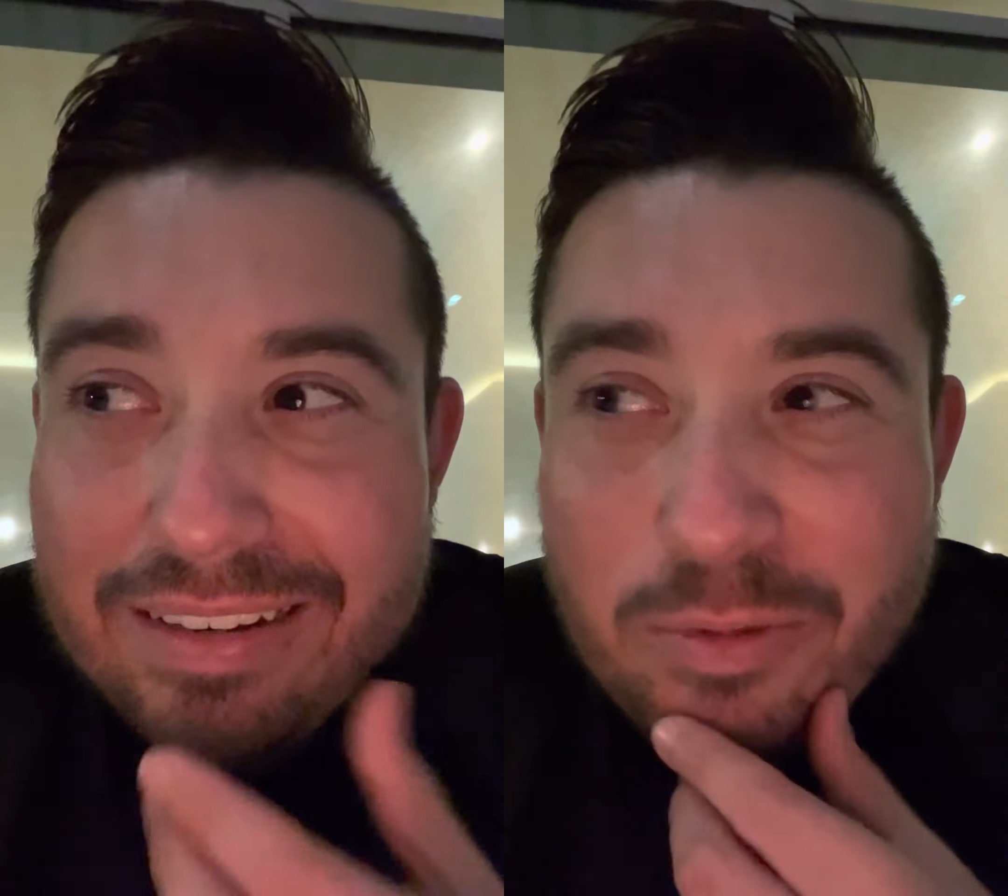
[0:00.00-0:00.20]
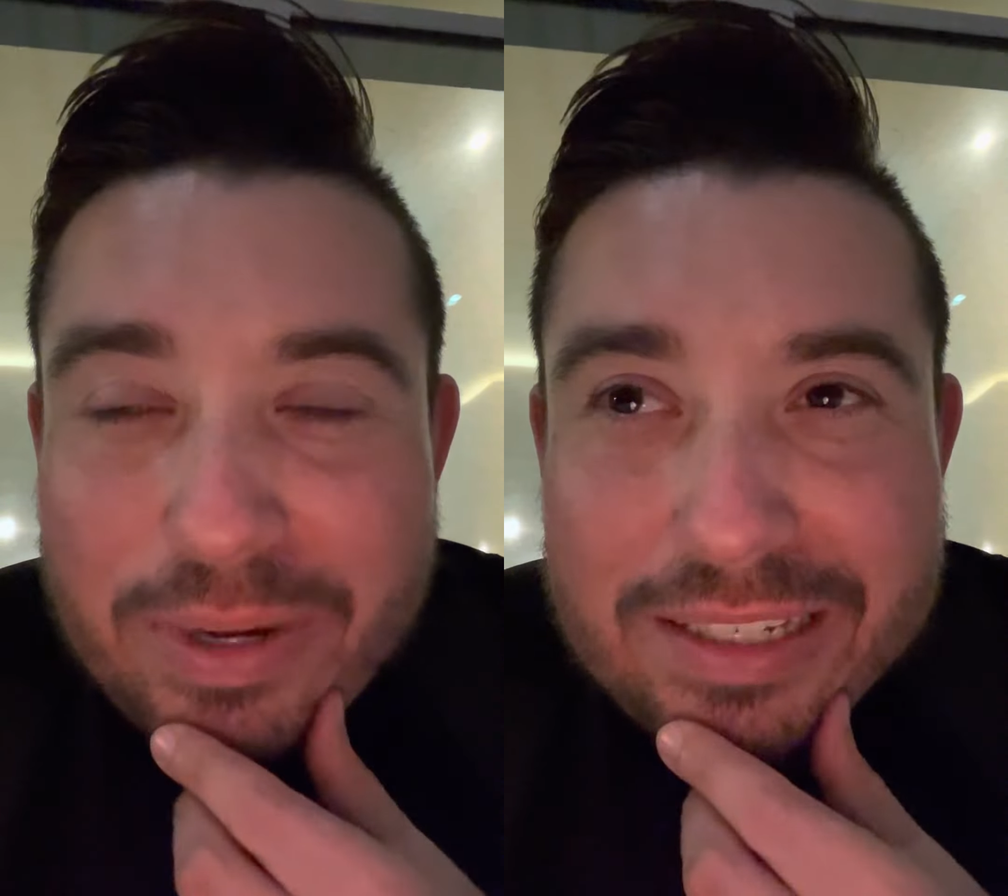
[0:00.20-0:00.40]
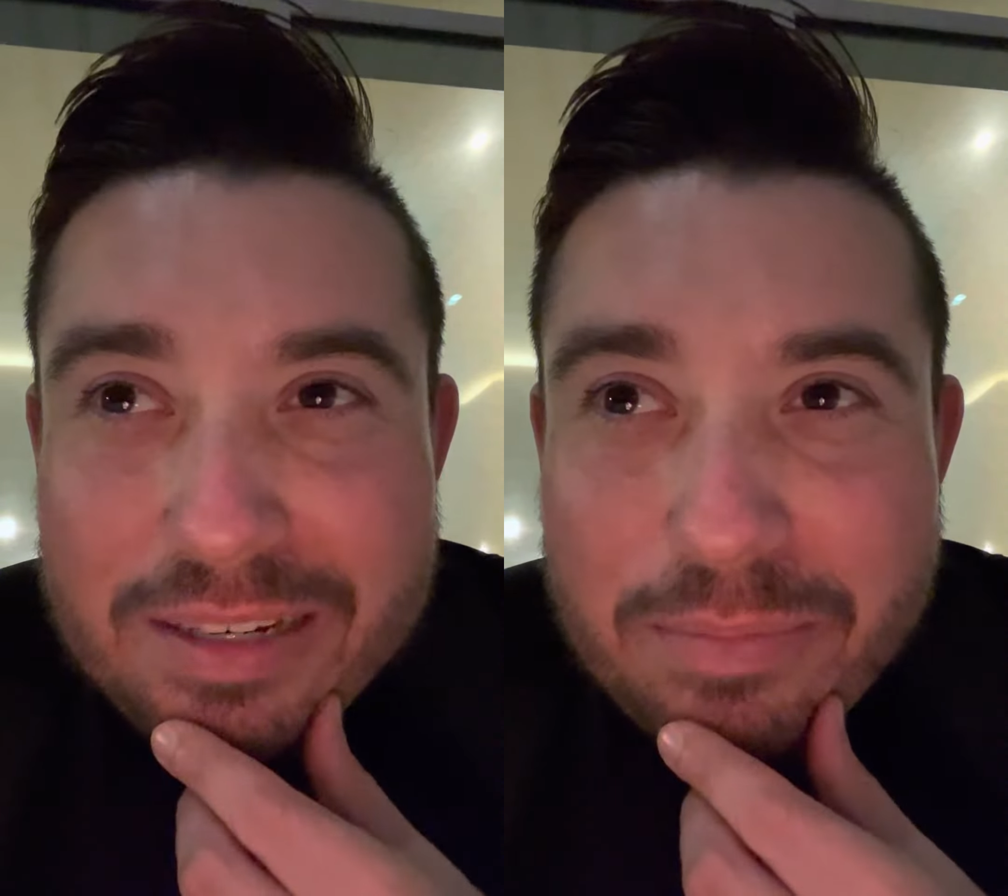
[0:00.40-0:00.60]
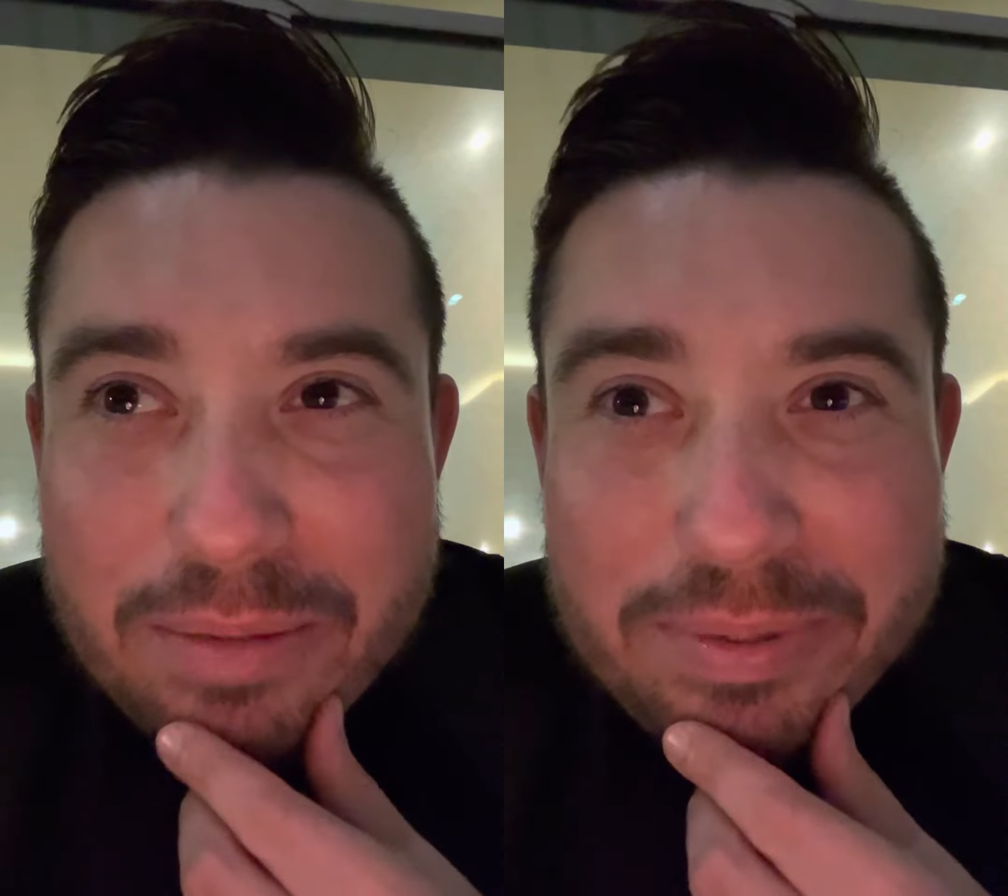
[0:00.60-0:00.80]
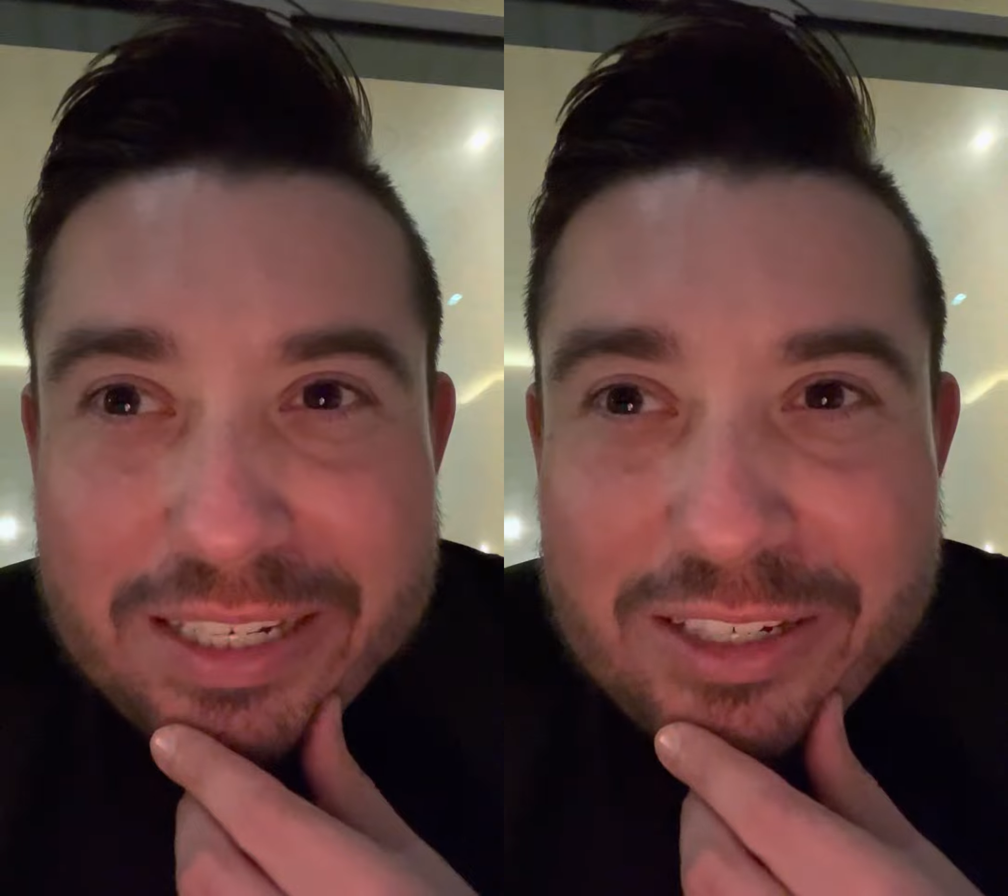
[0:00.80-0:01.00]
wasted my
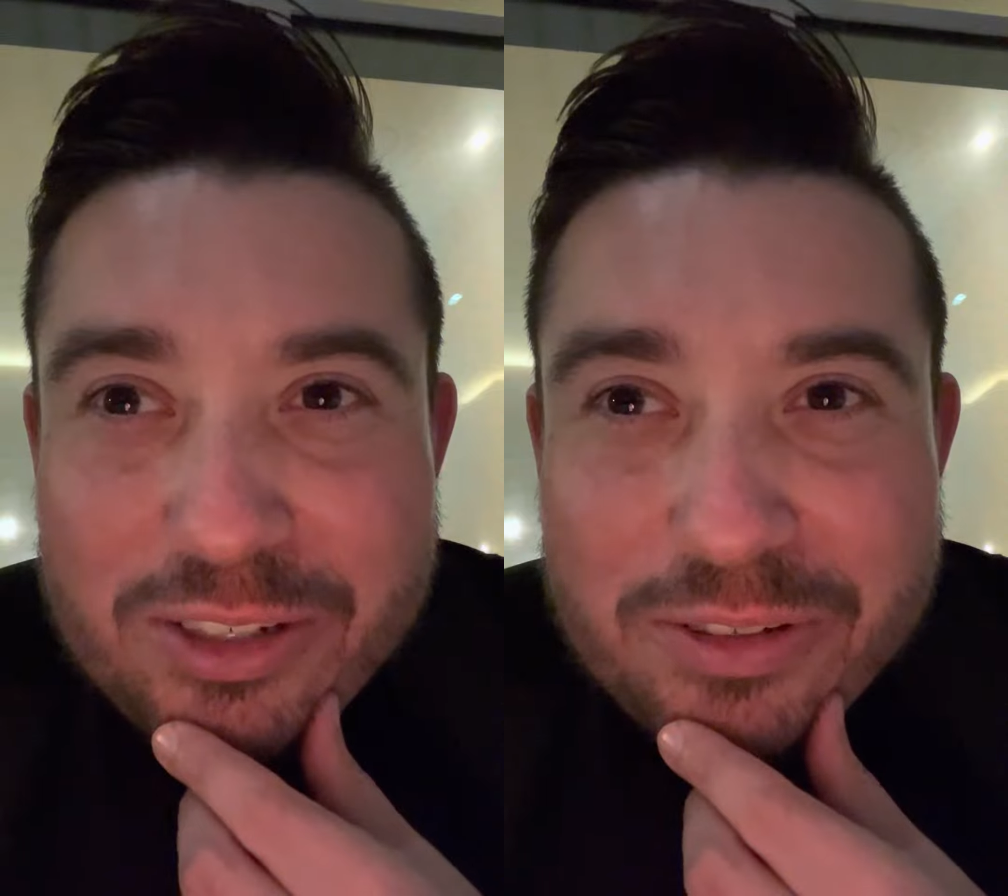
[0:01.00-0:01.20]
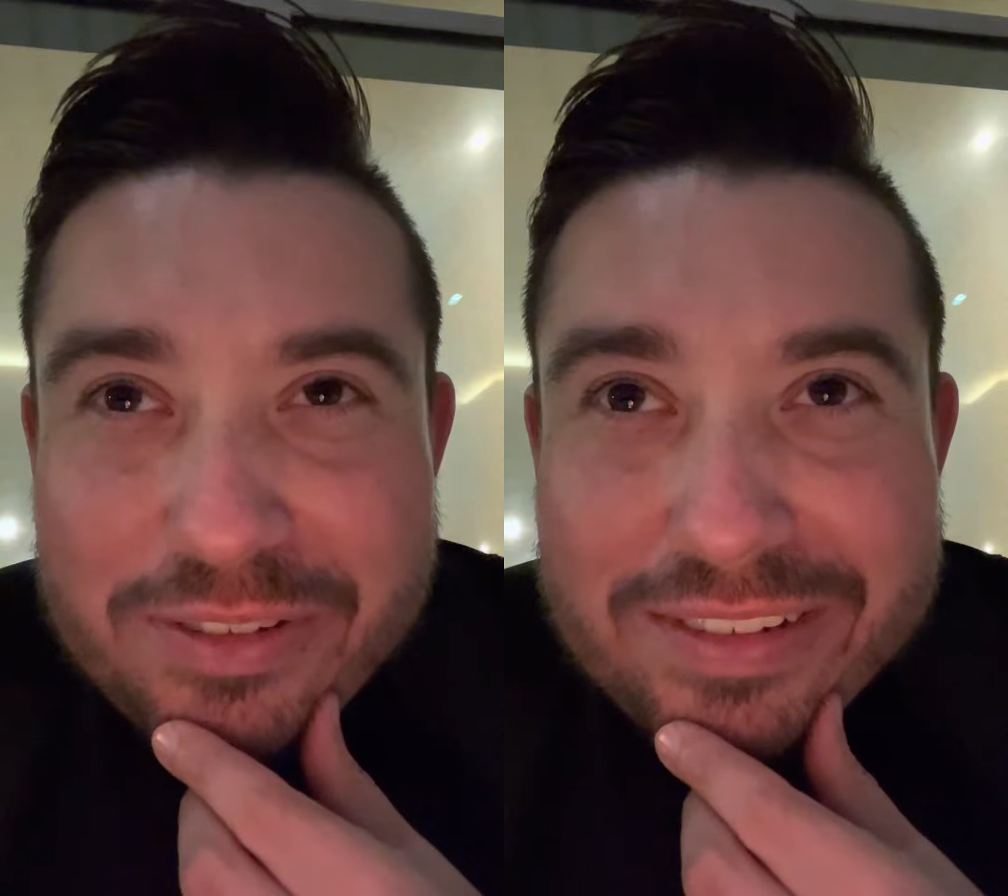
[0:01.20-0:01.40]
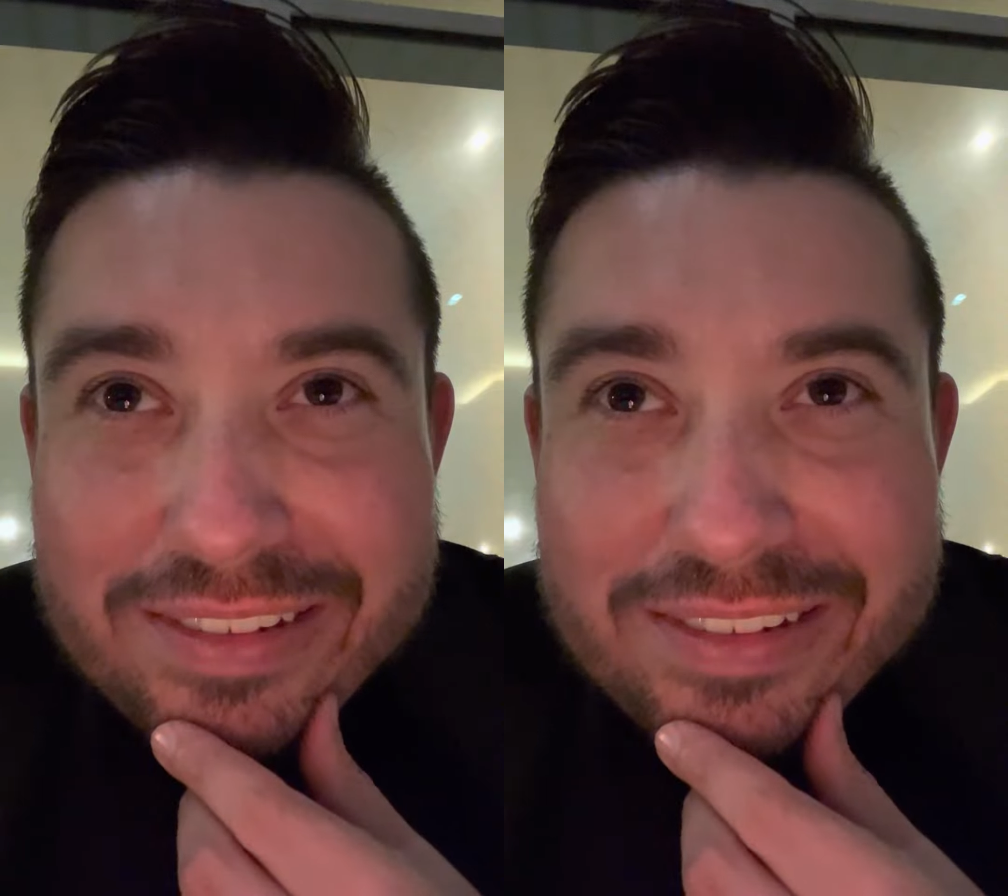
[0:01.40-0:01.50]
potential,